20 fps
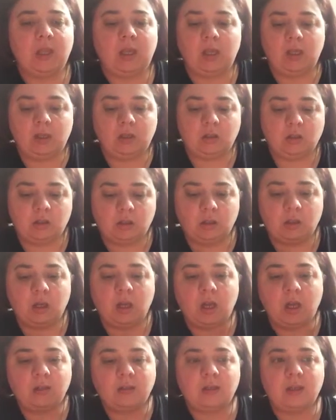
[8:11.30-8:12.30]
And
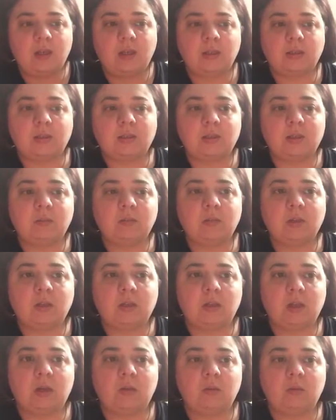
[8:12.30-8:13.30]
not that it's
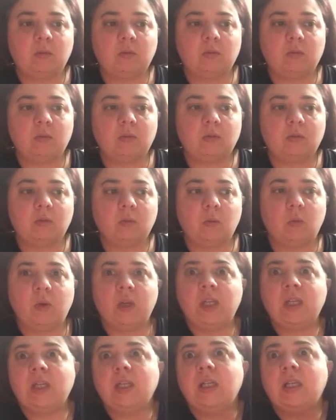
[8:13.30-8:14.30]
something that
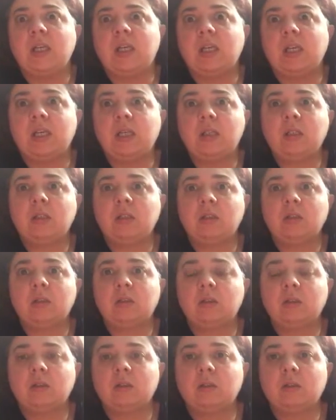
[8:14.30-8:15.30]
we need,
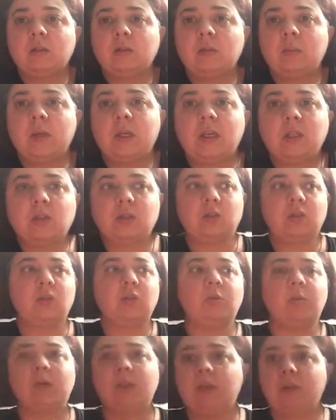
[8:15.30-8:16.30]
because
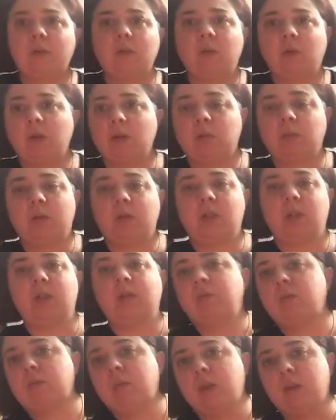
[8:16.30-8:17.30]
you believe in what you
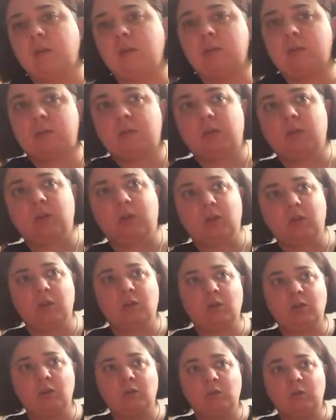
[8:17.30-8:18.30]
believe. If
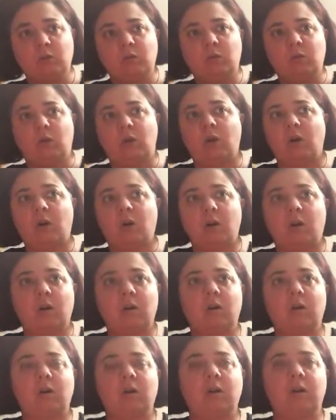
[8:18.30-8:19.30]

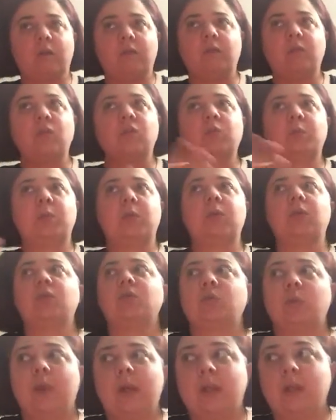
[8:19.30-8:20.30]
your
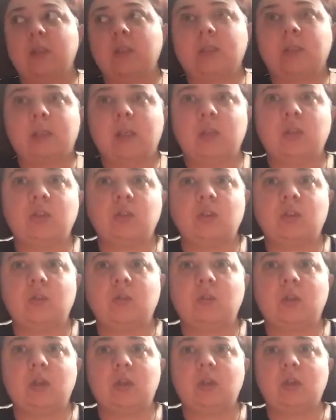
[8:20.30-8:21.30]
spirituality tells
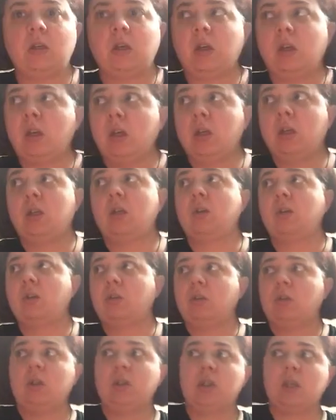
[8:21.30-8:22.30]
you that, you know,
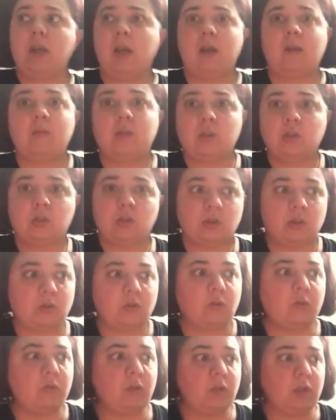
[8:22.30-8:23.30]
you need to have this
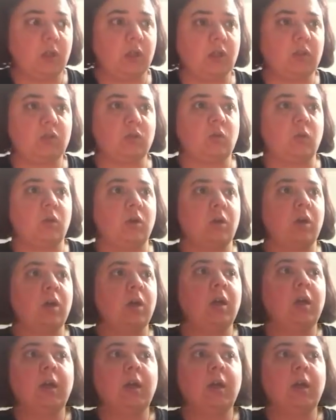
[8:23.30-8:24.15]
crystal for this or